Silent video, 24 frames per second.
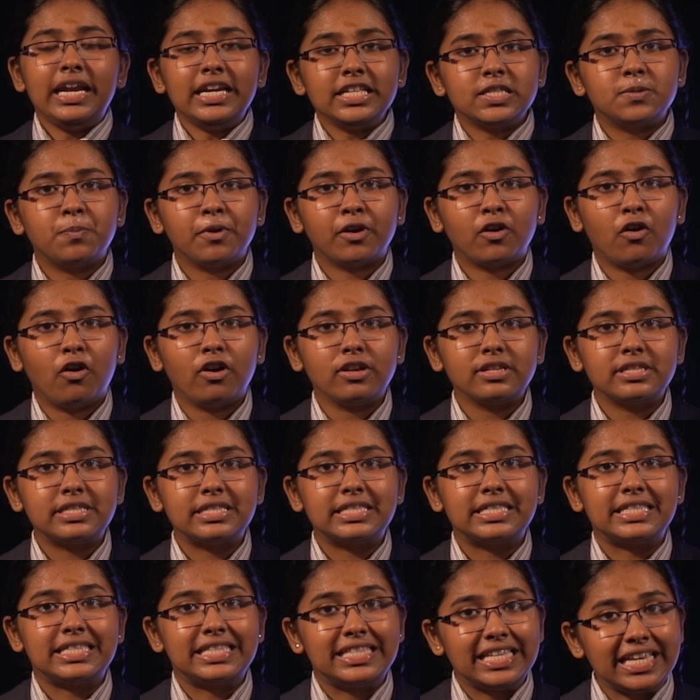It is
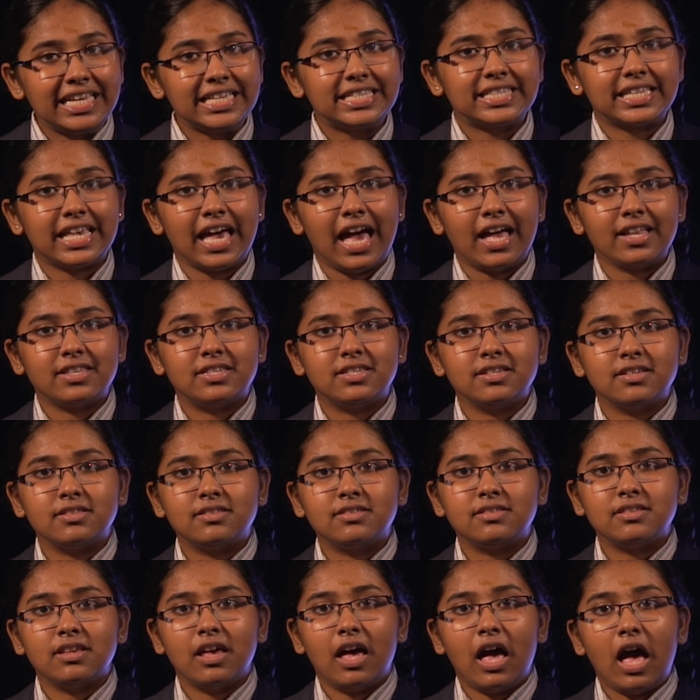because these
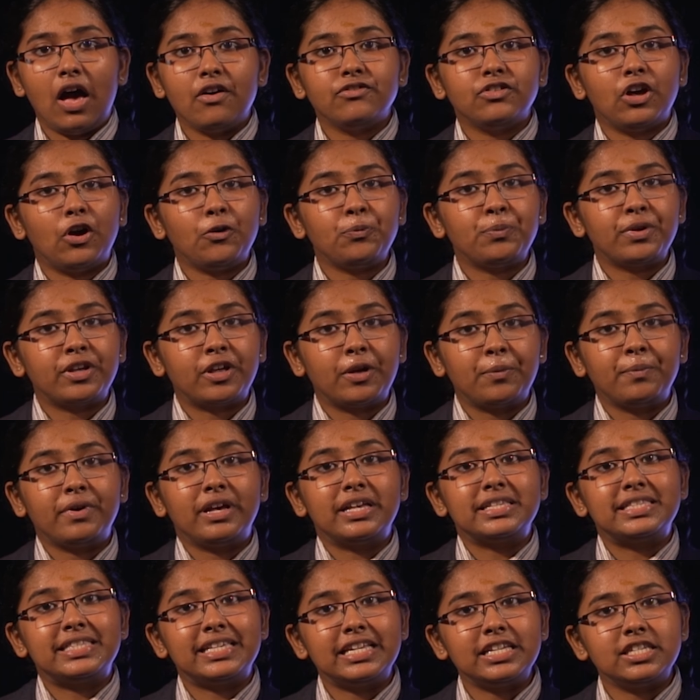gadgets have now become
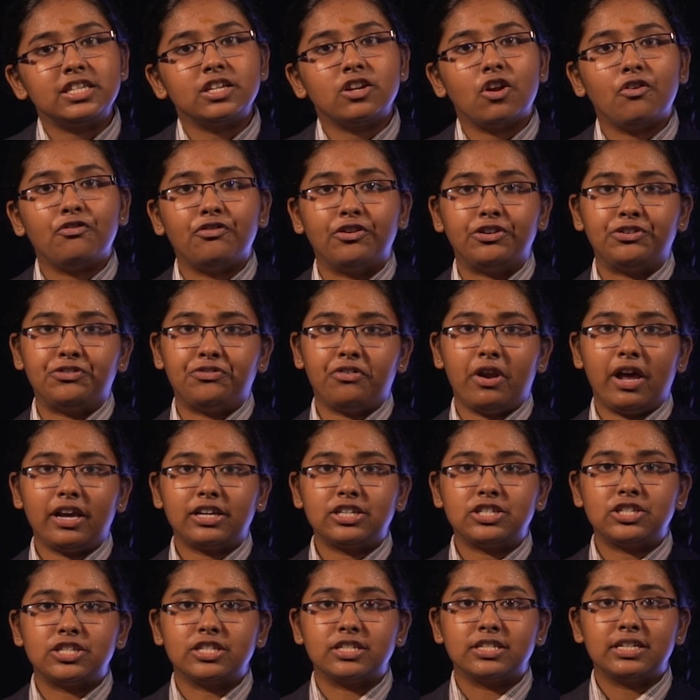a center of
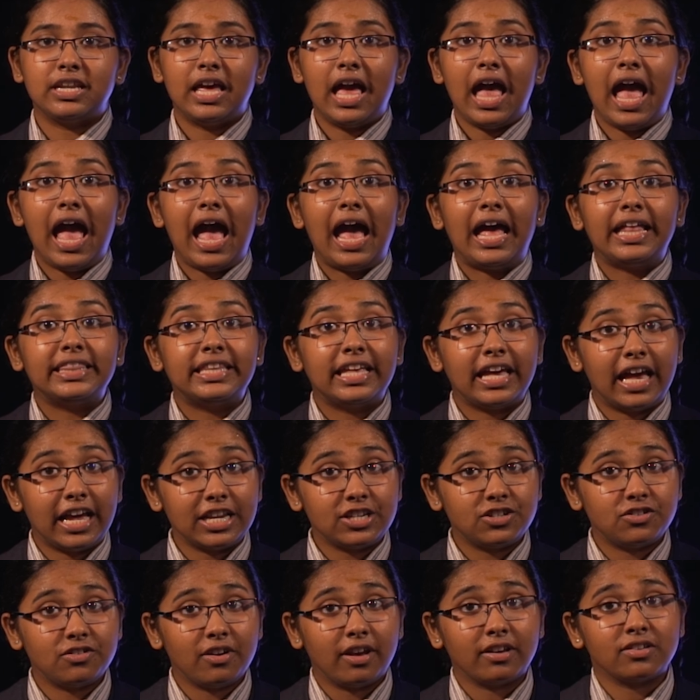attraction and they
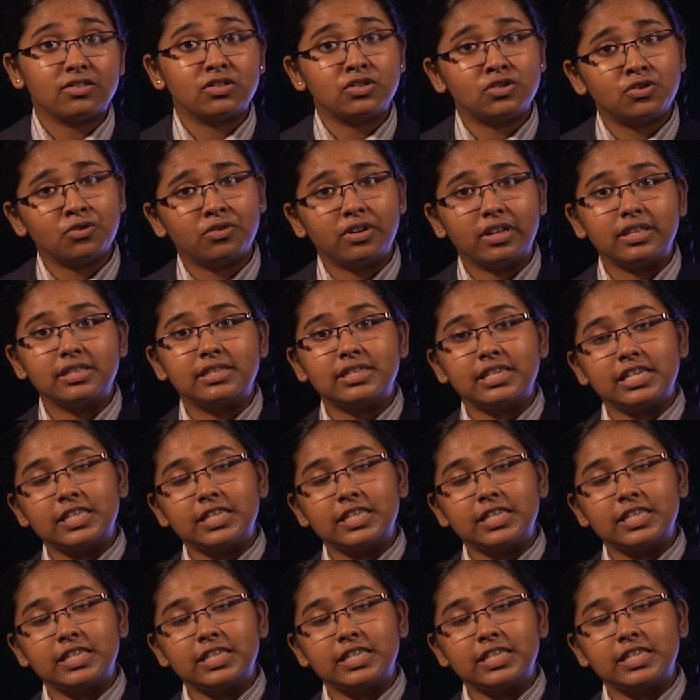attract students